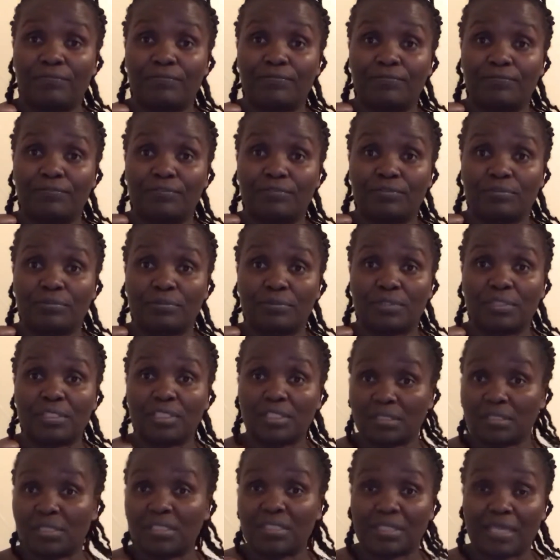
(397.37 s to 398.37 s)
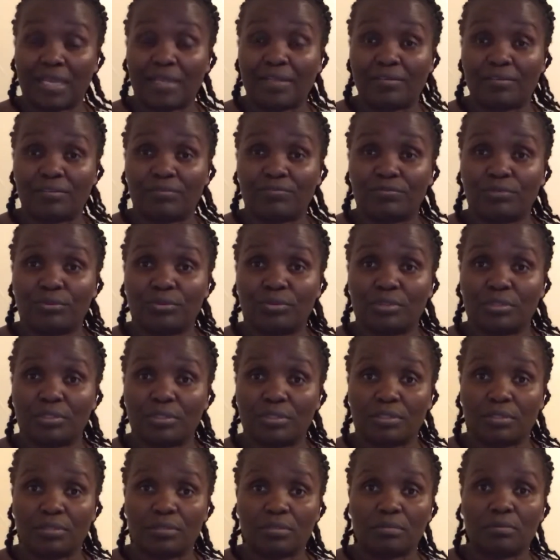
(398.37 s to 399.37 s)
for this son of
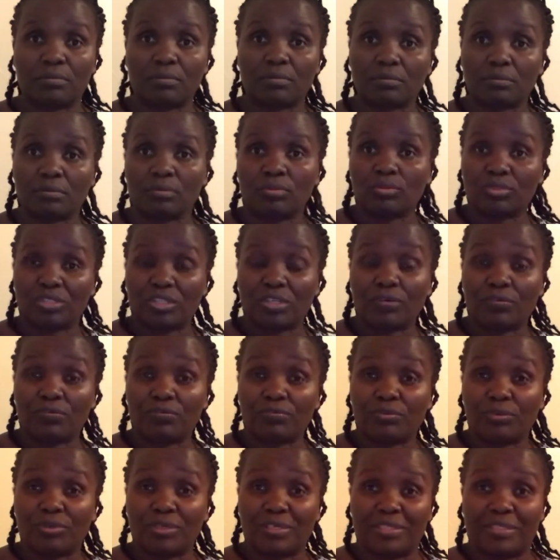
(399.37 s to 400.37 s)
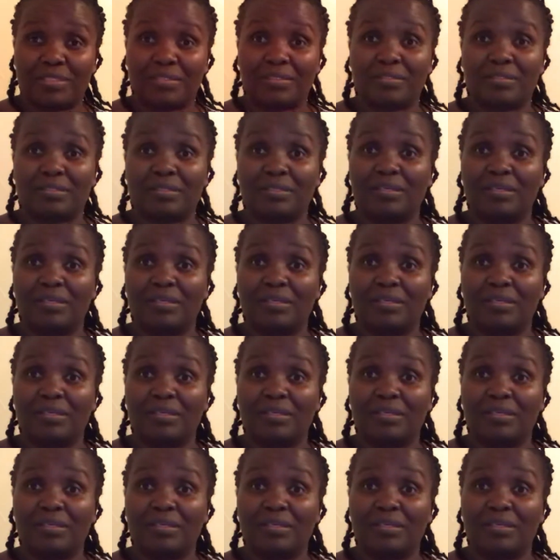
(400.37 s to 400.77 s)
yours or daughter of yours.